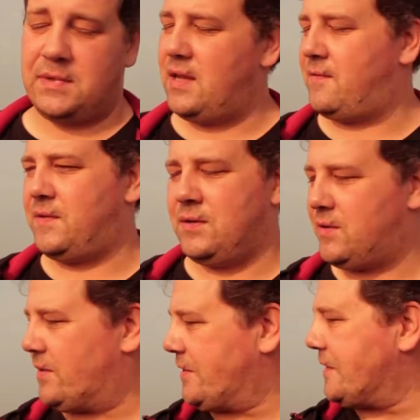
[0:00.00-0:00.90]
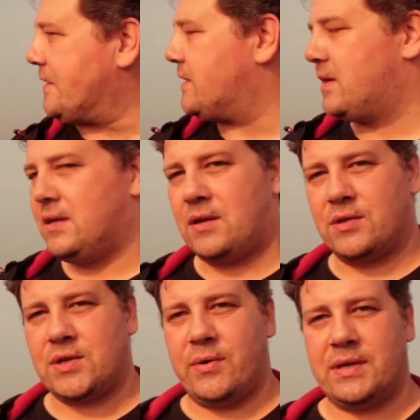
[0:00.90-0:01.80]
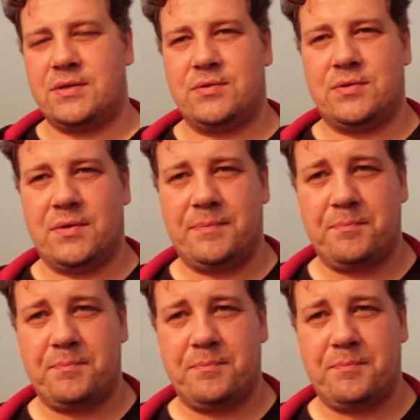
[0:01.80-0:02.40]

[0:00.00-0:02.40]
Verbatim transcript: If you're not going to